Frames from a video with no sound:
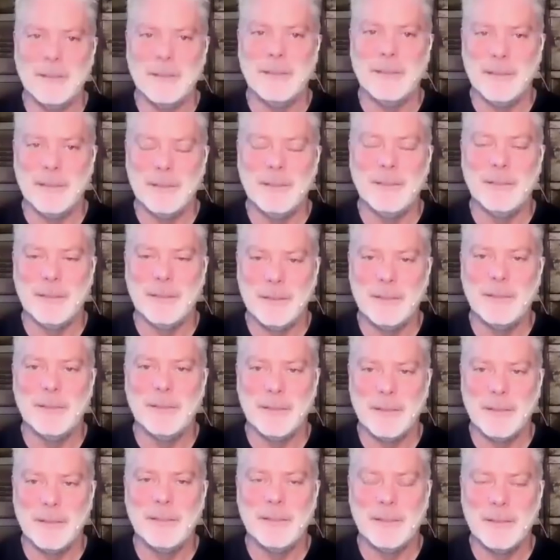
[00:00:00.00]
making it all
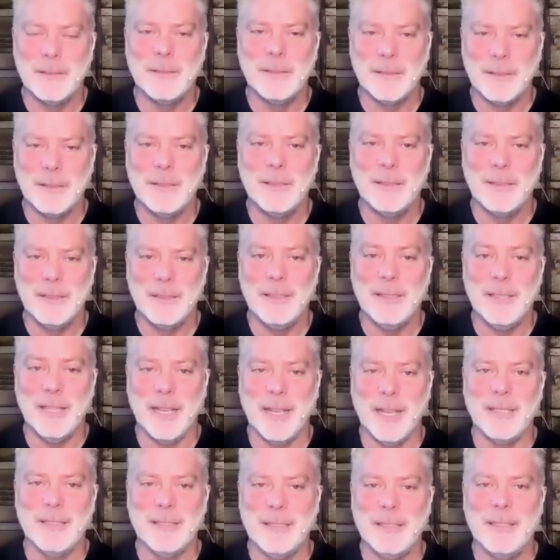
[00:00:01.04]
up.
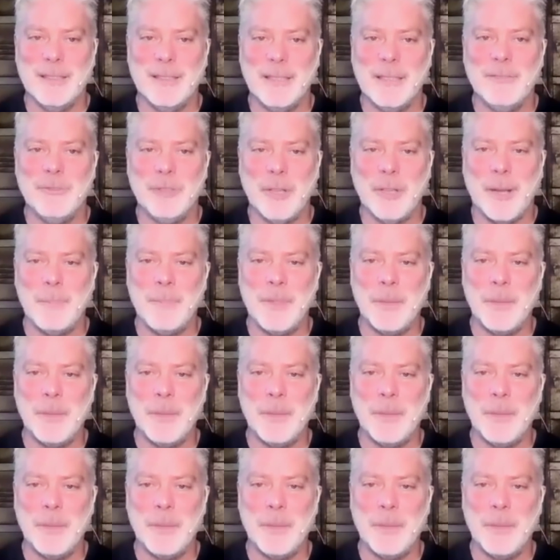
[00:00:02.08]
Yeah. Drop the